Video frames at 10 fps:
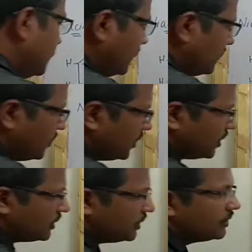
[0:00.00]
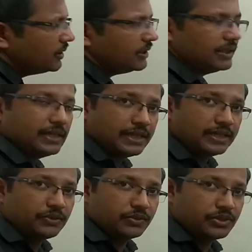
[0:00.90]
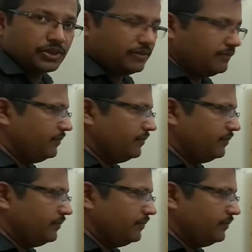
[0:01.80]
this particular nitrogen.